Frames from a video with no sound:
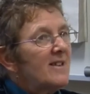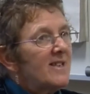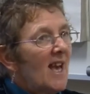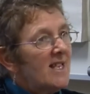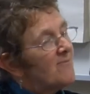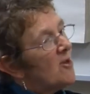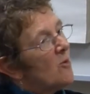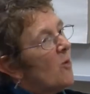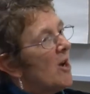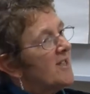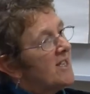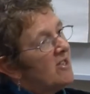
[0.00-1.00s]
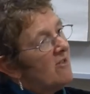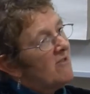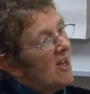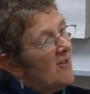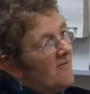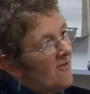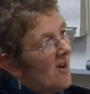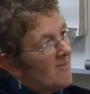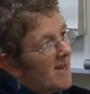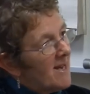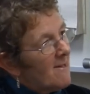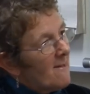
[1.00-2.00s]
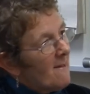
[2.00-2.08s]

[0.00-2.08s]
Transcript: Yes, but what did you learn from it?